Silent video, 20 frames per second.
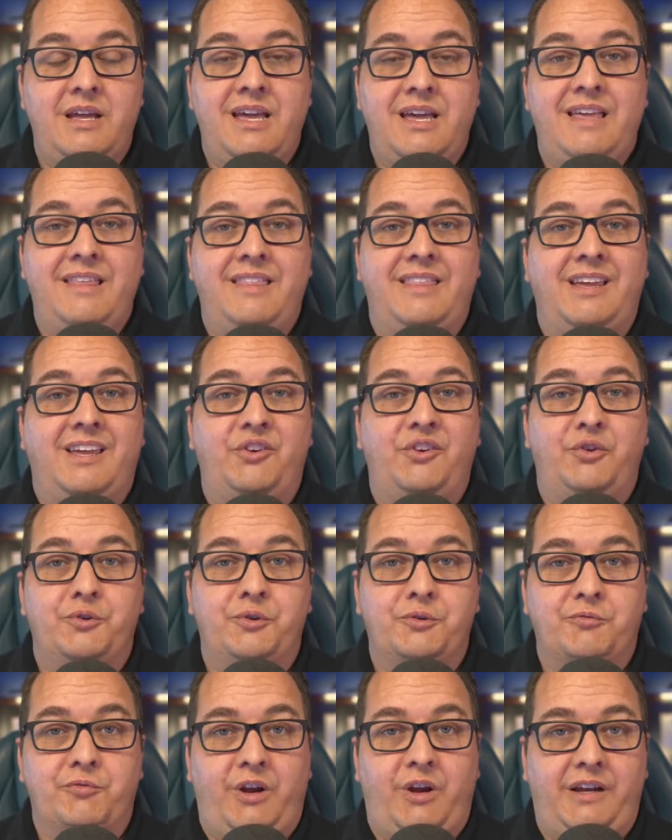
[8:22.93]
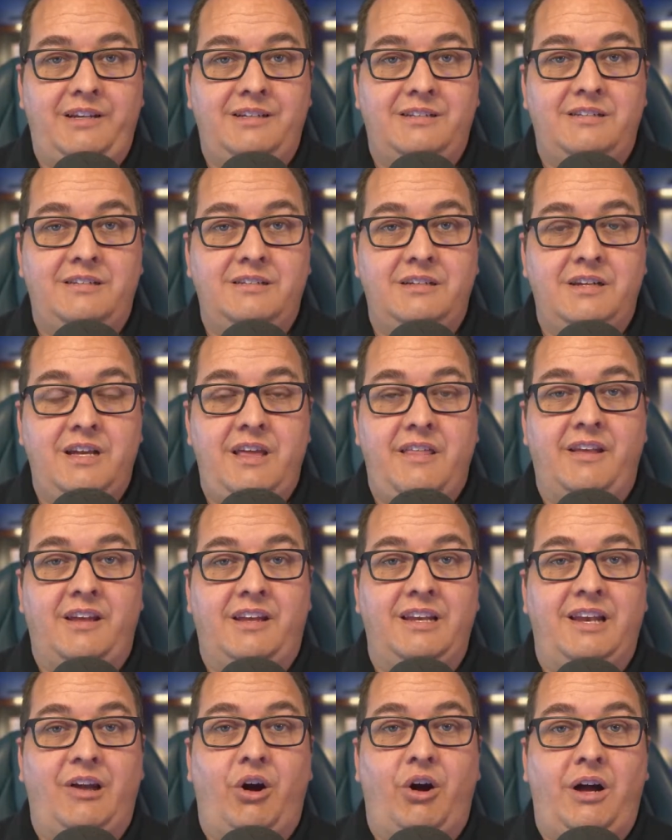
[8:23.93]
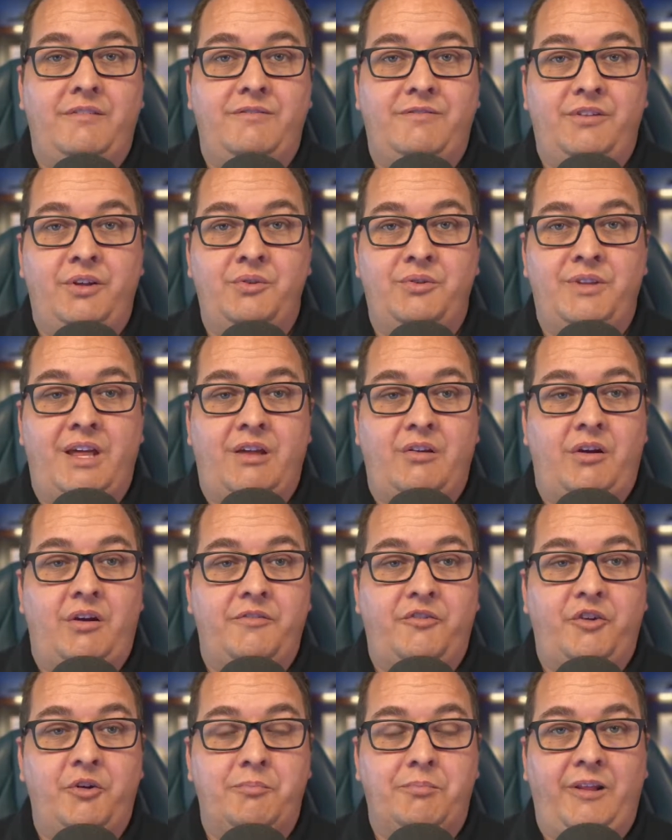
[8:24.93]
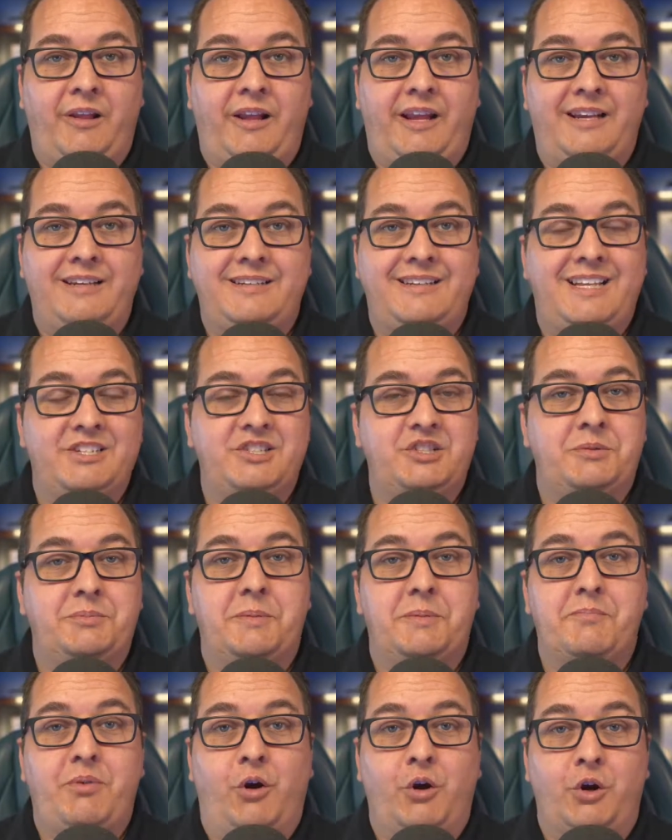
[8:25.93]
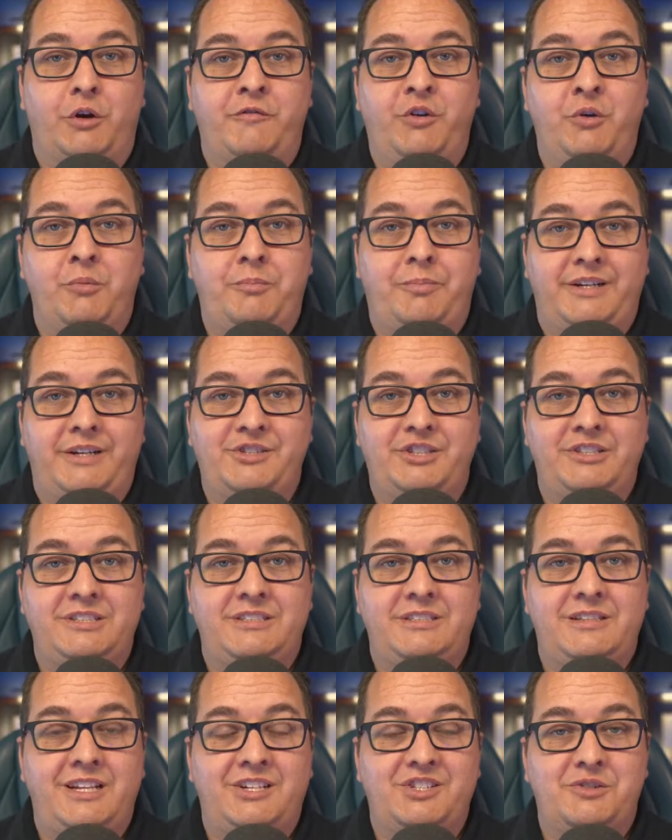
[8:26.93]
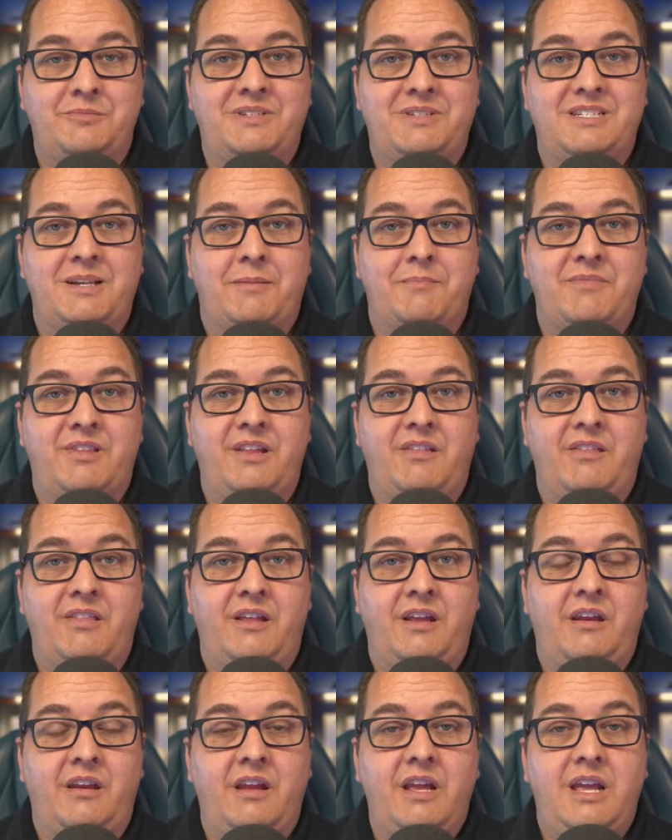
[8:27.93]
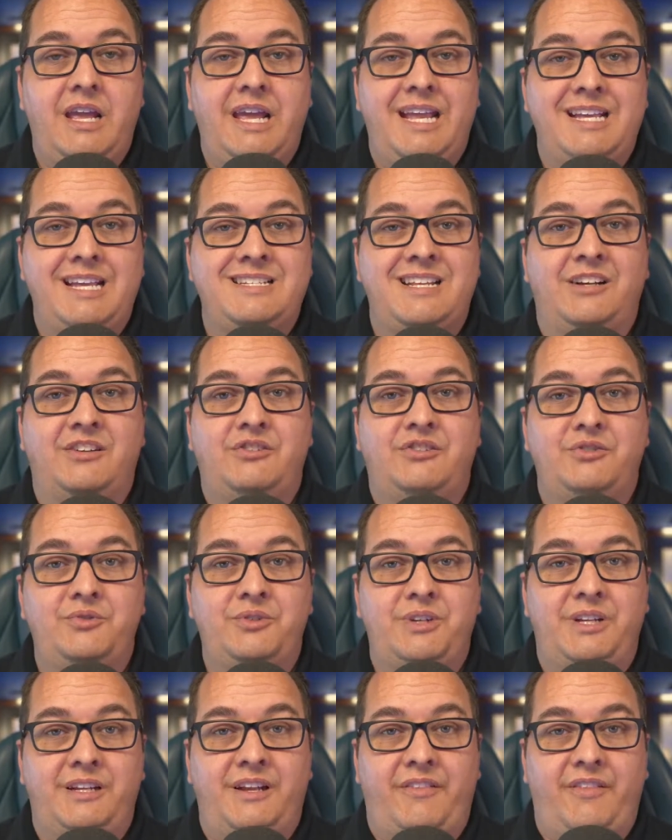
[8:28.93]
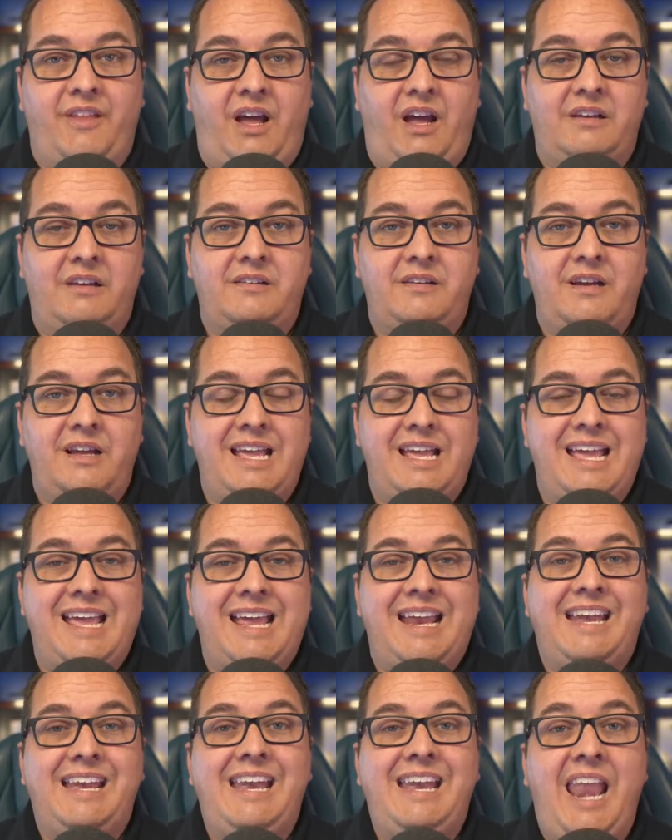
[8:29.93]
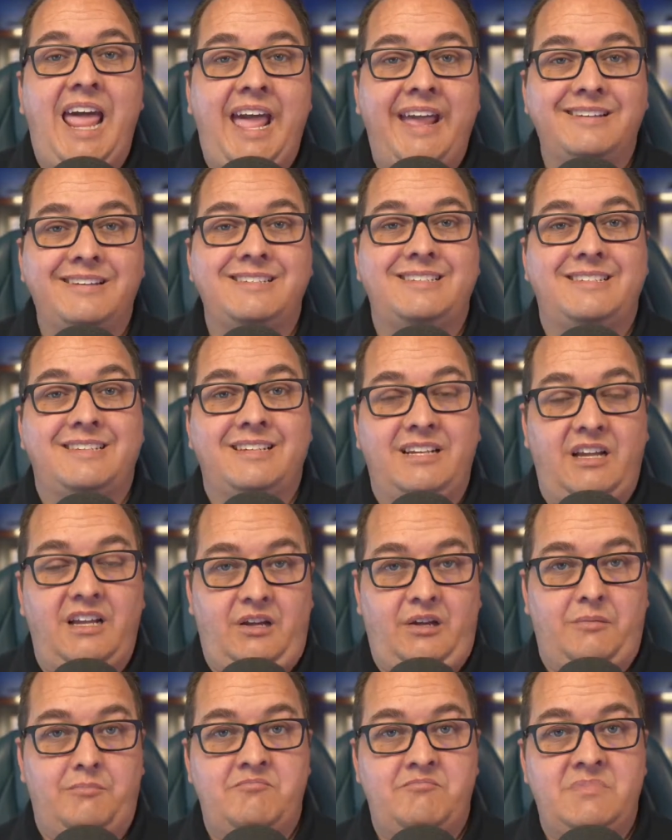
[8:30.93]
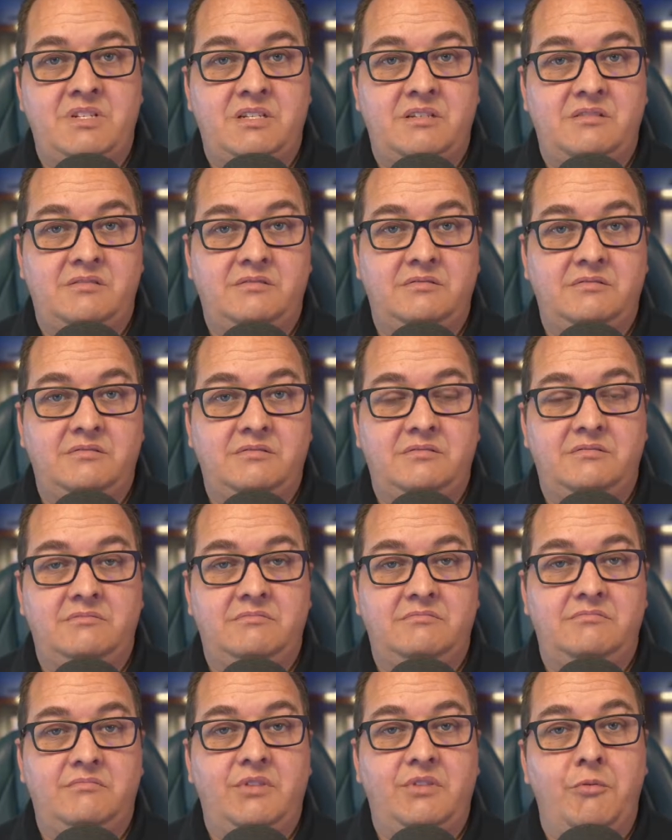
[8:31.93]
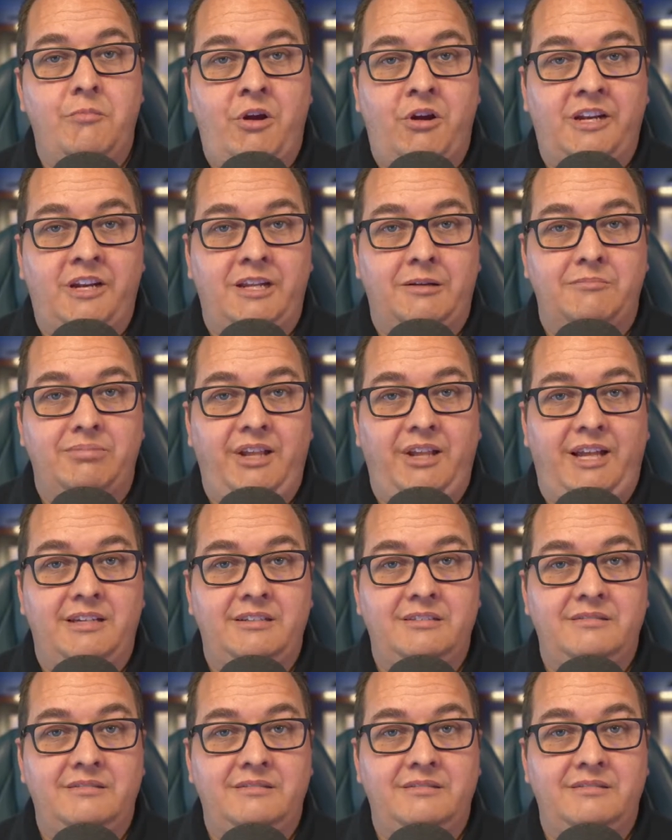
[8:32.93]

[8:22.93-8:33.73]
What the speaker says: They can do it right. They can offload that off your plate. That should be part of your budget. That should be something that is included in that. Next comes your marketing plan.